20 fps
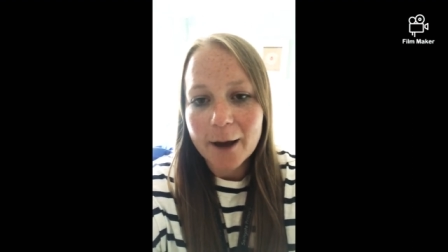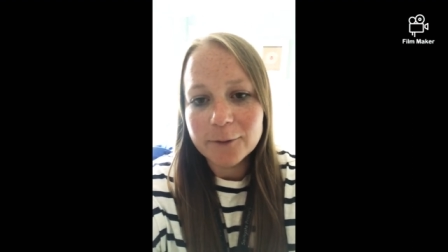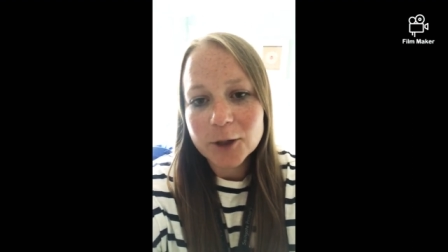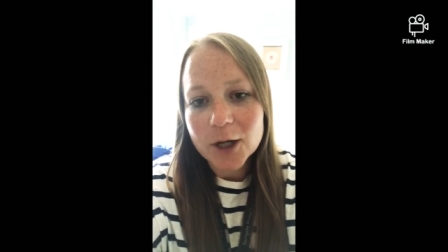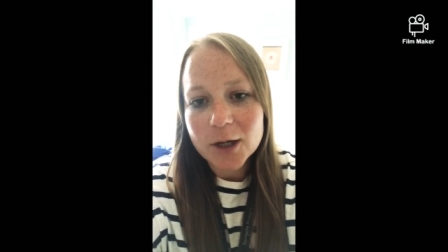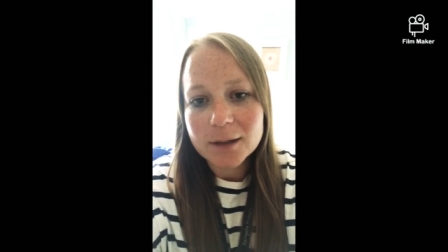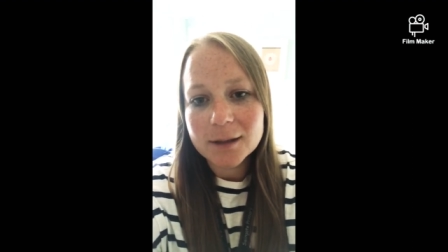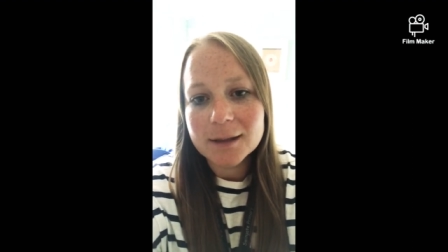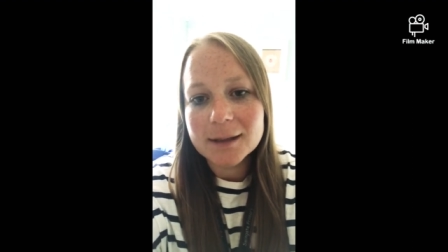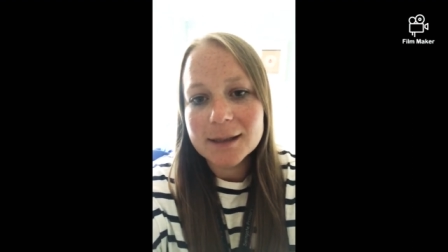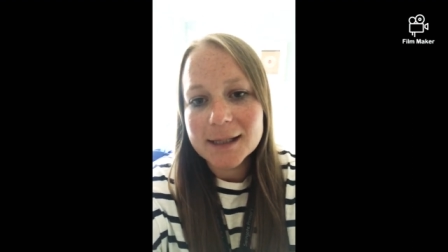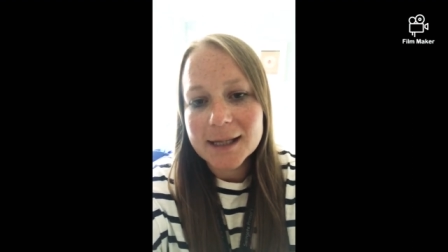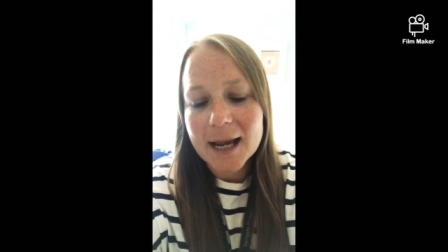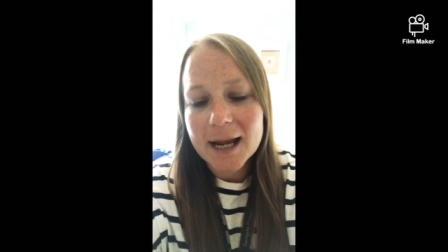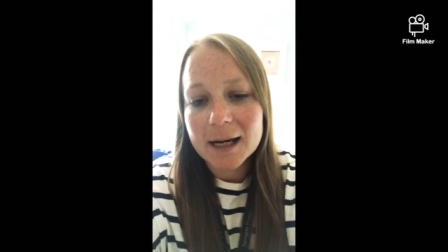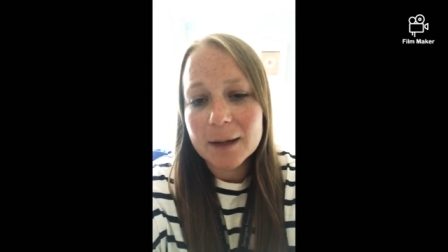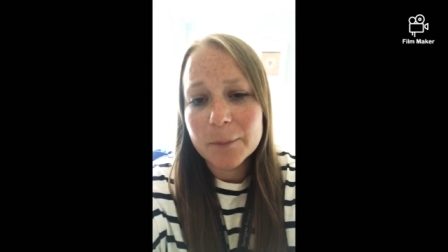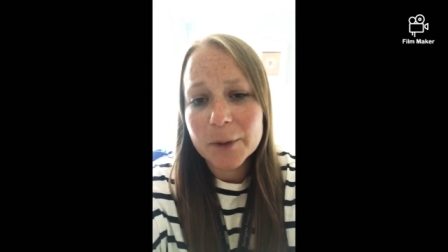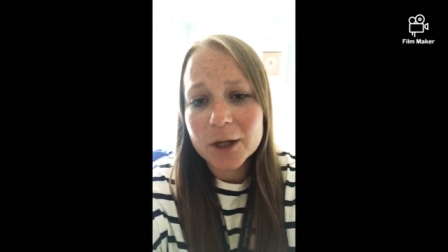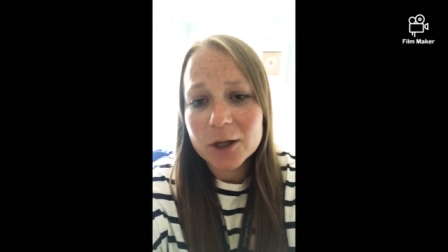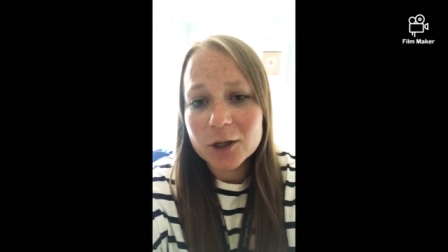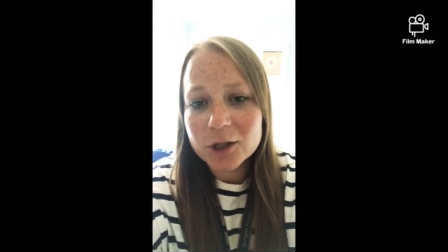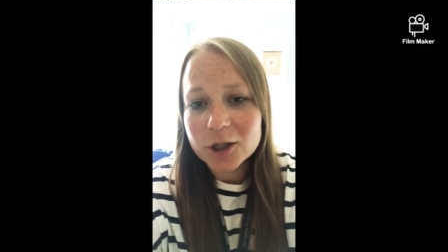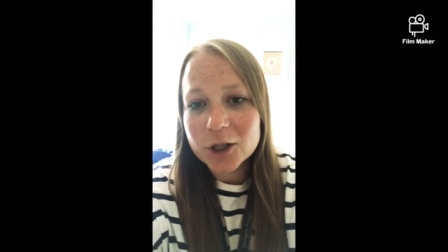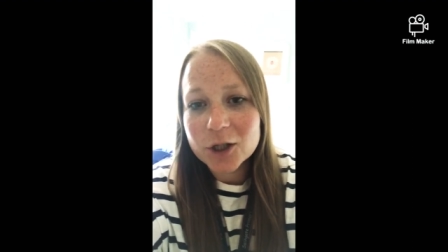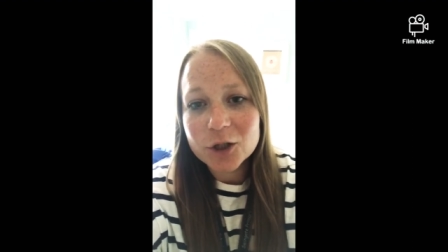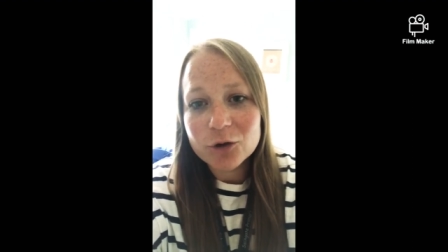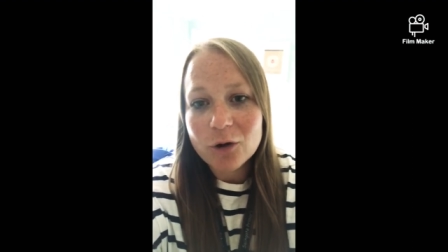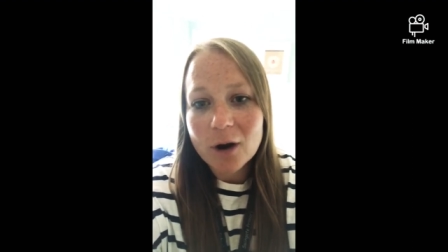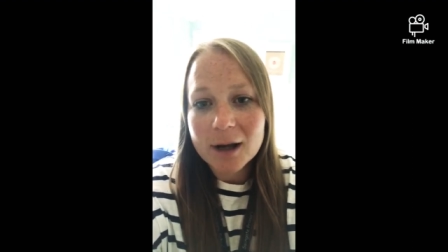I've chosen Sienna
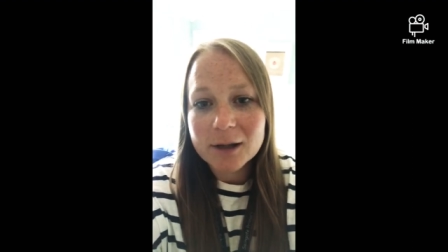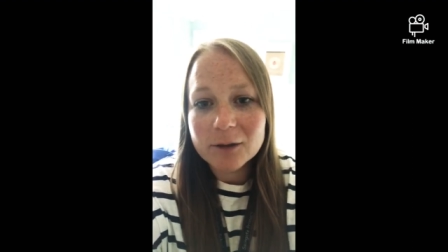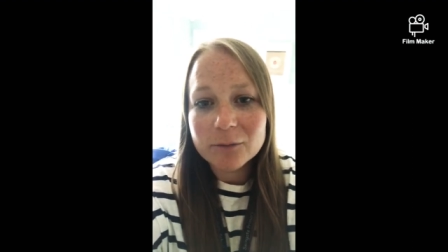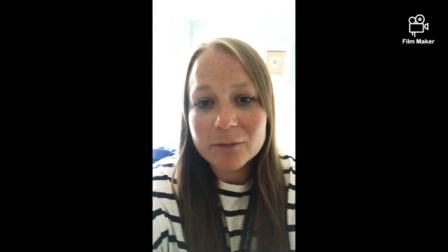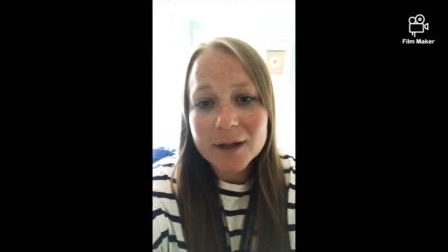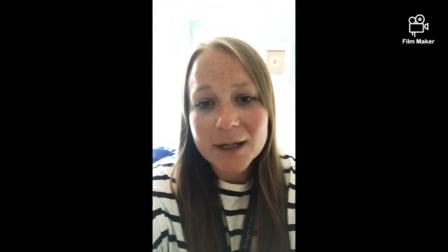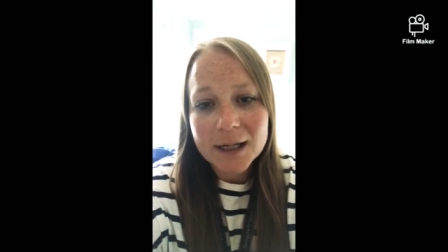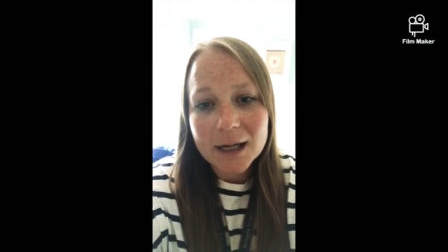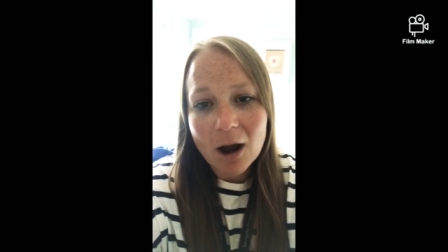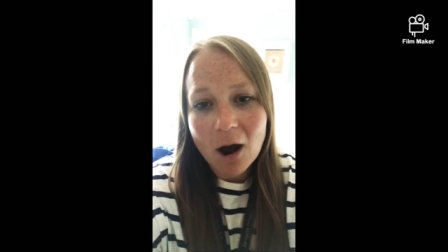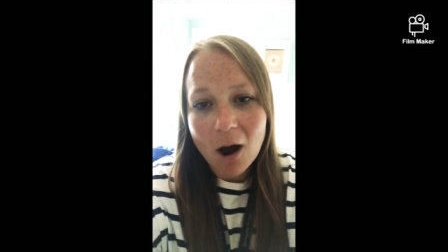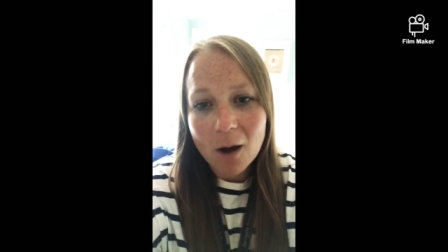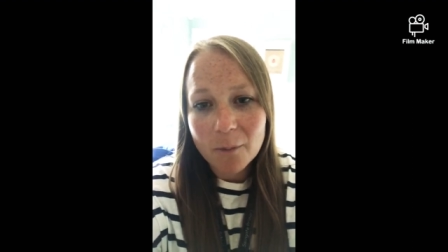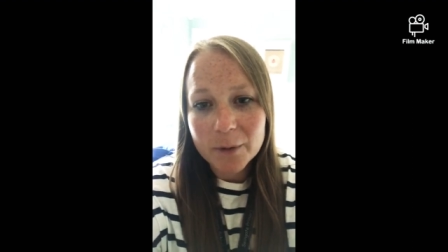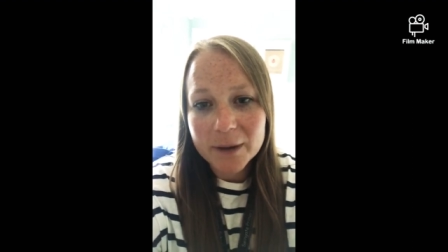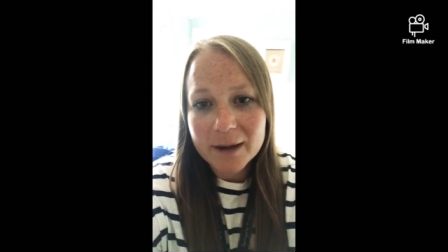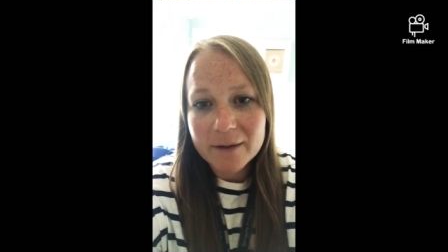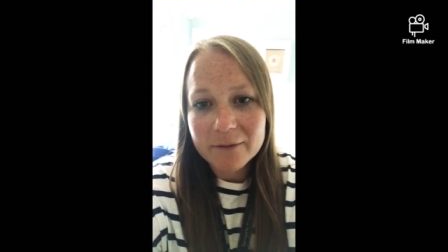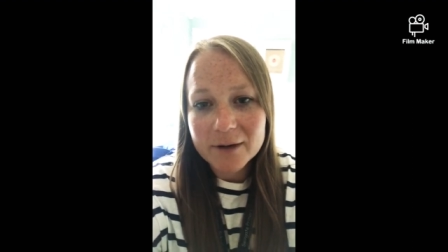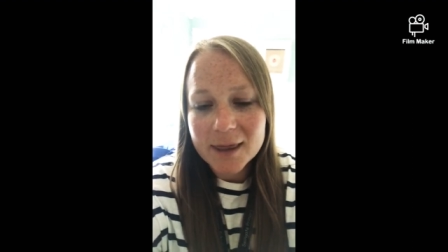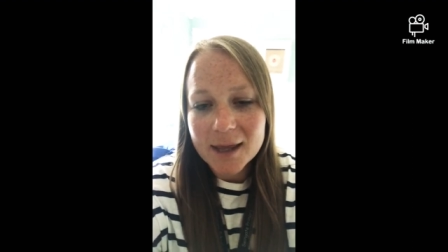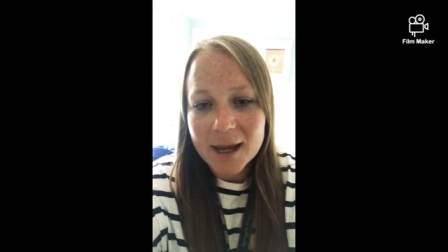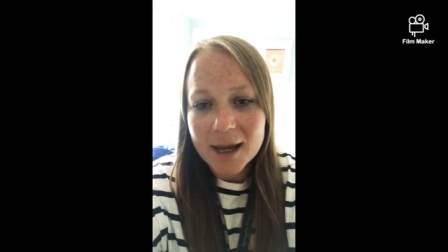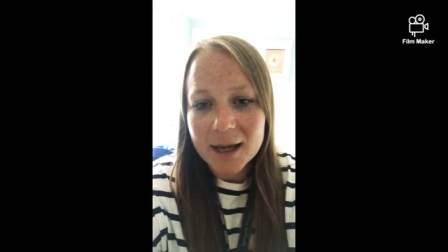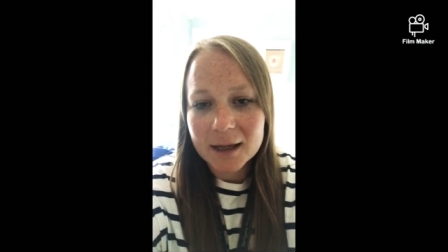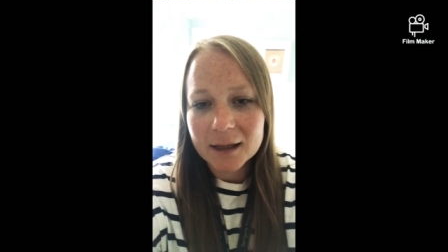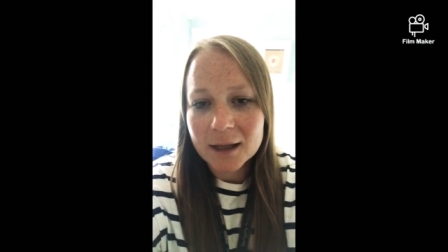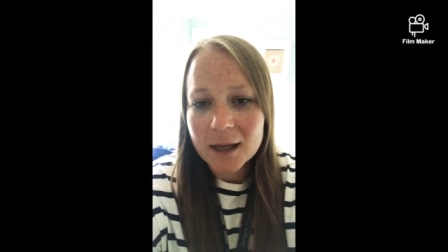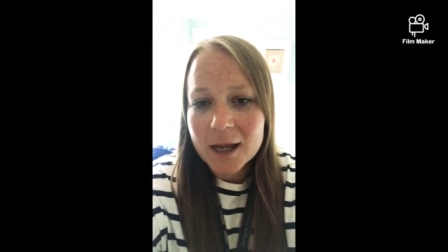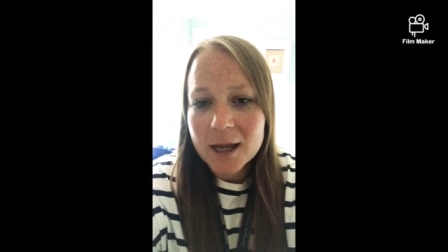because she just tries really hard with
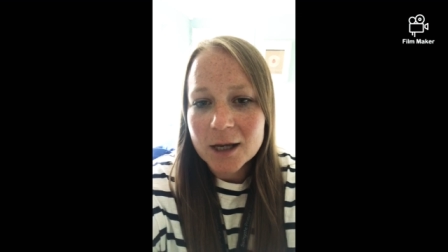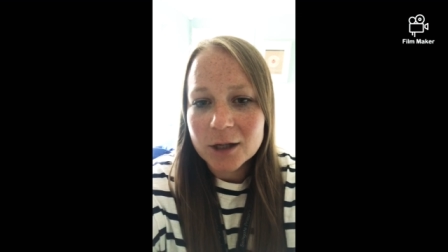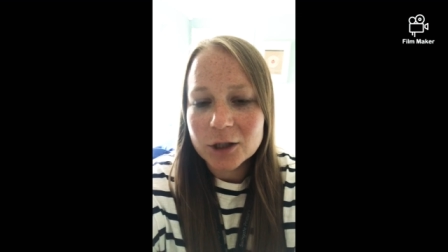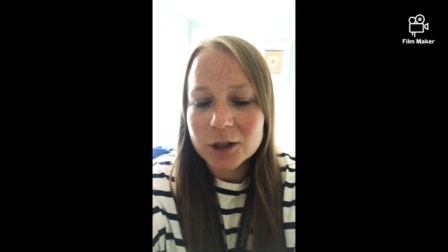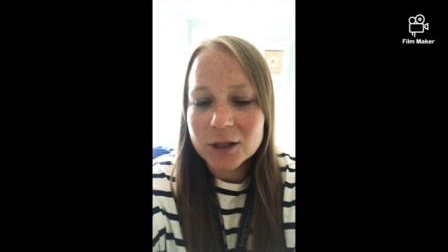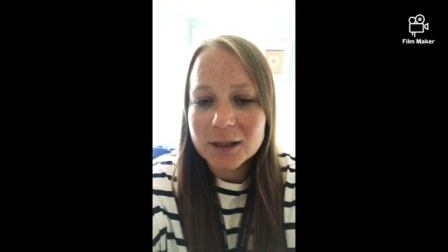everything.